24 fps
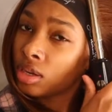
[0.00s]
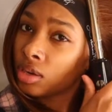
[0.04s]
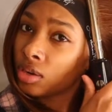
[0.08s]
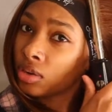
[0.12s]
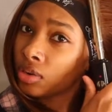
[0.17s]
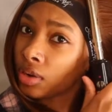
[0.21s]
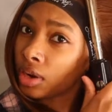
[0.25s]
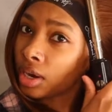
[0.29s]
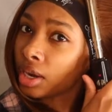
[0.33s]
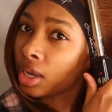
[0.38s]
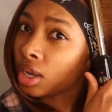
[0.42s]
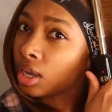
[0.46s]

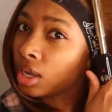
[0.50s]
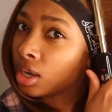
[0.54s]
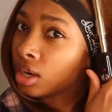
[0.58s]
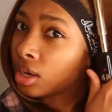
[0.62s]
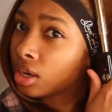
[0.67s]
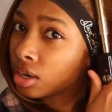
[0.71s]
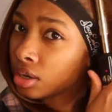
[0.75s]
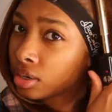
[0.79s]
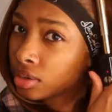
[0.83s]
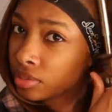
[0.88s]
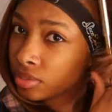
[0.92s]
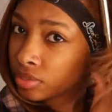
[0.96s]
right
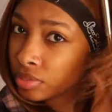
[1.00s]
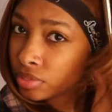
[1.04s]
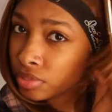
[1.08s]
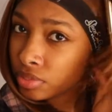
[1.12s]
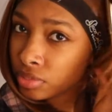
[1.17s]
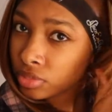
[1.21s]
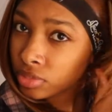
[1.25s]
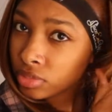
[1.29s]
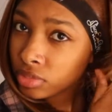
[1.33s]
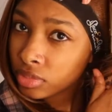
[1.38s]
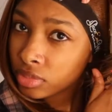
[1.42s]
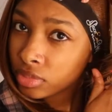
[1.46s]
here.
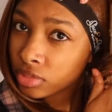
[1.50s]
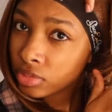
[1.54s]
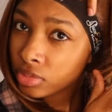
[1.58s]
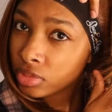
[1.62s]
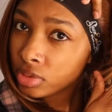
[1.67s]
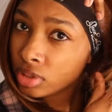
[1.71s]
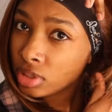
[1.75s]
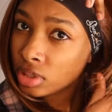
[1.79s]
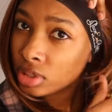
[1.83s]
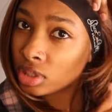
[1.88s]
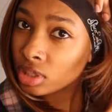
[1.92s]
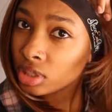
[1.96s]

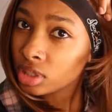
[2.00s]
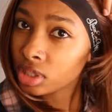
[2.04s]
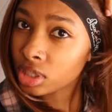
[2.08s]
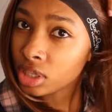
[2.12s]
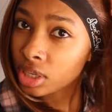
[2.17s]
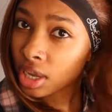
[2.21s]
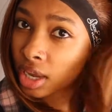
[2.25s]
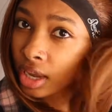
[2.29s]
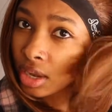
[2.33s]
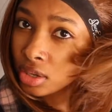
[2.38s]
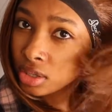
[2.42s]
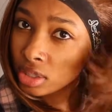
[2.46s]
You see
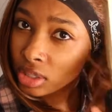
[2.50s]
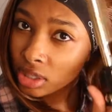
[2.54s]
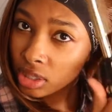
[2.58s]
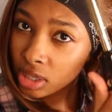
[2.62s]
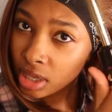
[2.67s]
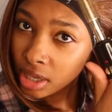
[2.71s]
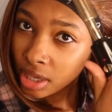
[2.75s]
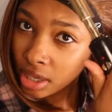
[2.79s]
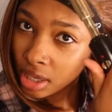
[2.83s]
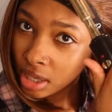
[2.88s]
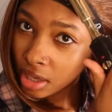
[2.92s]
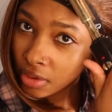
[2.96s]
how it's
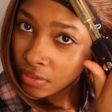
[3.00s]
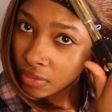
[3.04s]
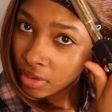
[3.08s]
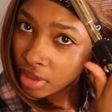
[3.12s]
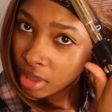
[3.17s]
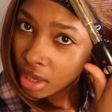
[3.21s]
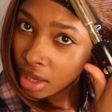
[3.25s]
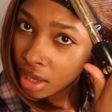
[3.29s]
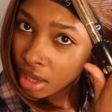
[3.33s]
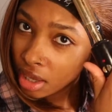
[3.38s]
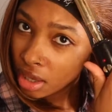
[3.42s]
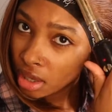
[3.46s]
like giving
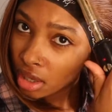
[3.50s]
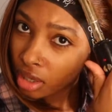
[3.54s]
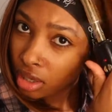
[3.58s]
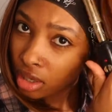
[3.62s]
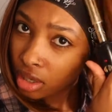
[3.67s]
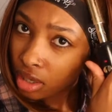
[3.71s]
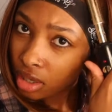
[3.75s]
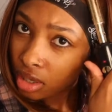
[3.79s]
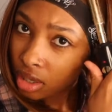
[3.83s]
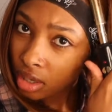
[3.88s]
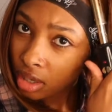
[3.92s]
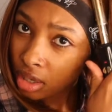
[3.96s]
that
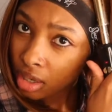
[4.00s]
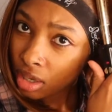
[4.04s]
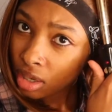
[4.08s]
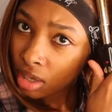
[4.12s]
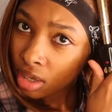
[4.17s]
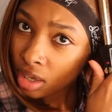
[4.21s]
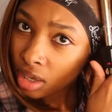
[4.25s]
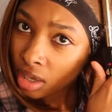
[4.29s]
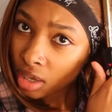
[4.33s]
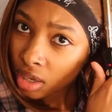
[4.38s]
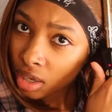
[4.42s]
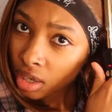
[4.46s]

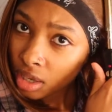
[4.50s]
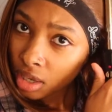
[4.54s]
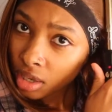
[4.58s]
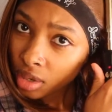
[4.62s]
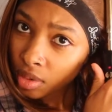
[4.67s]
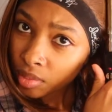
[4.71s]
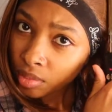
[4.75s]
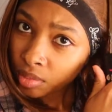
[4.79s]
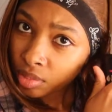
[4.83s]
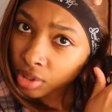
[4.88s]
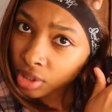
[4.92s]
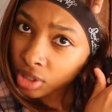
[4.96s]

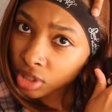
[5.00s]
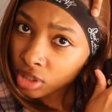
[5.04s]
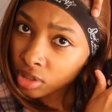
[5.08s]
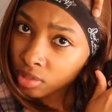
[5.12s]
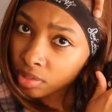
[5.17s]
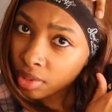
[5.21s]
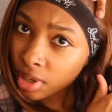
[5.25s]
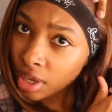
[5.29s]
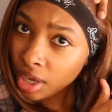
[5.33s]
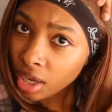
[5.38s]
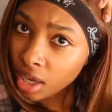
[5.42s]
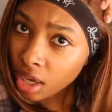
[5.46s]
push
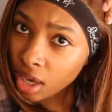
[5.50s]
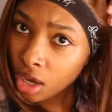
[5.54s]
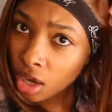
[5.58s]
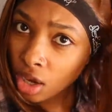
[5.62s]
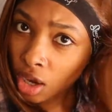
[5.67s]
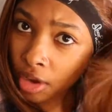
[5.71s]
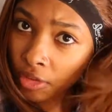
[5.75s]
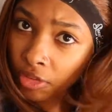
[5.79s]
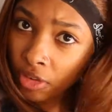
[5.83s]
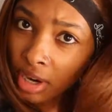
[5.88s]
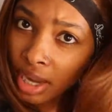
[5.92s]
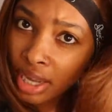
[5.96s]
back. Oh,
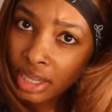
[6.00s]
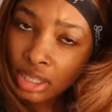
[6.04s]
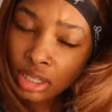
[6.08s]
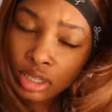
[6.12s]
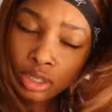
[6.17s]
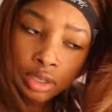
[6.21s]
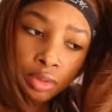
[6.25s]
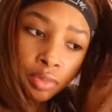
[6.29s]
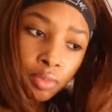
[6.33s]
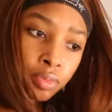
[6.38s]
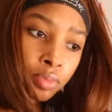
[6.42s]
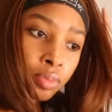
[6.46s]
I forgot to
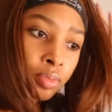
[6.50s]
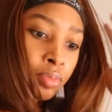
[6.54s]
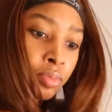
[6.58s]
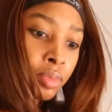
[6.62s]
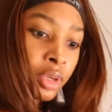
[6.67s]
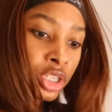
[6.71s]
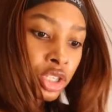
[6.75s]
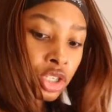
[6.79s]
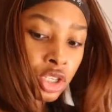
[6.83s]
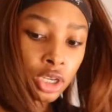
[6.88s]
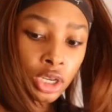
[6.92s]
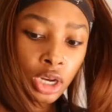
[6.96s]

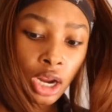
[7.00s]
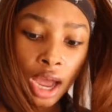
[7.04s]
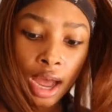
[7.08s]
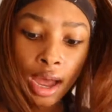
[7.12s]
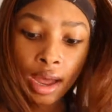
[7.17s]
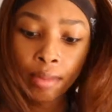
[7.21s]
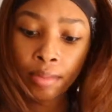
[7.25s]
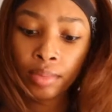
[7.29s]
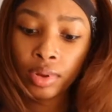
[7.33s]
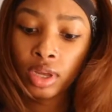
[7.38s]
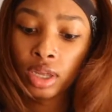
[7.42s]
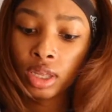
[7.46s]
mention,
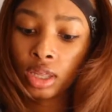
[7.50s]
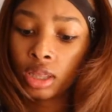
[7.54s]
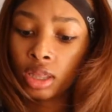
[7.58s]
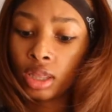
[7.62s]
I put